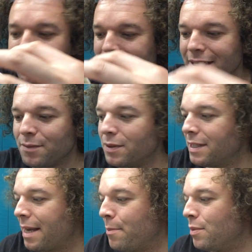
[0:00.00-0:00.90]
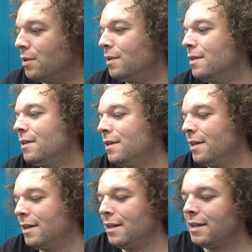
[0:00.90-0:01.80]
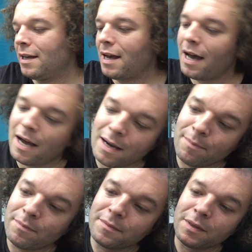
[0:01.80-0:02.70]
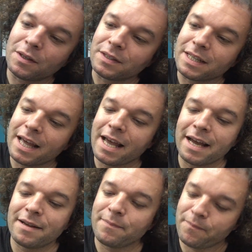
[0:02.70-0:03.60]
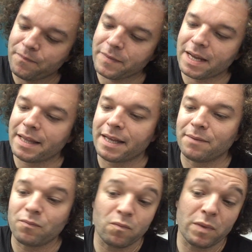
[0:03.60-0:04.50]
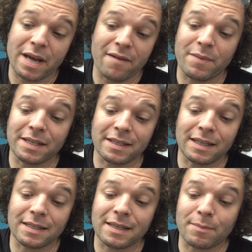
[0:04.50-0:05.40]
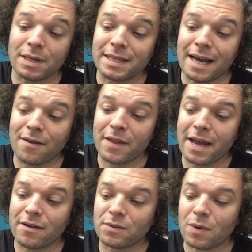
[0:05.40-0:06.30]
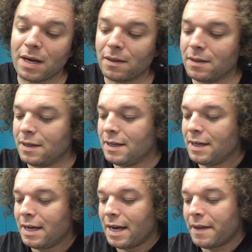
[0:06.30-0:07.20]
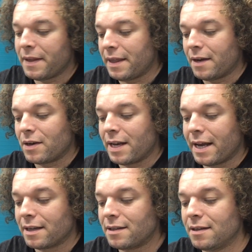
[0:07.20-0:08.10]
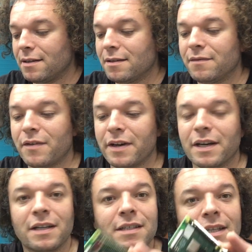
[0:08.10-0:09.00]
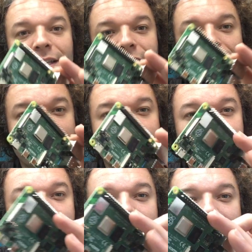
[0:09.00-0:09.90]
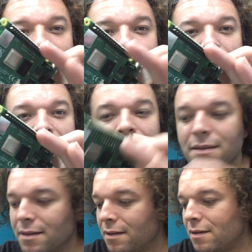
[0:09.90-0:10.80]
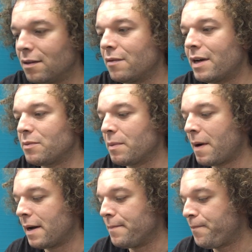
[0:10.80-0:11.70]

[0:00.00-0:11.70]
This would assemble onto there, and then we'd have basically similar down there as well, and then they'll connect very nicely to these pins on the Raspberry Pi.